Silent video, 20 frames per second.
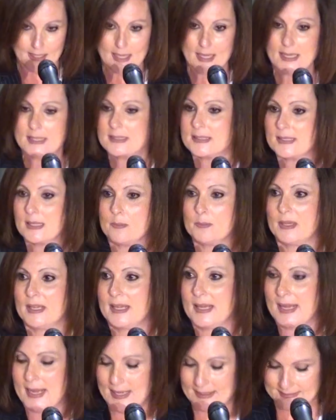and
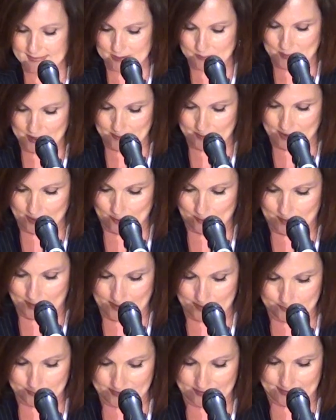somebody asked me about
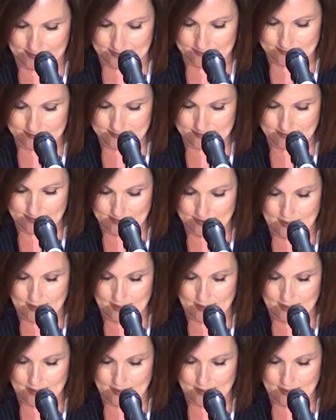my plans,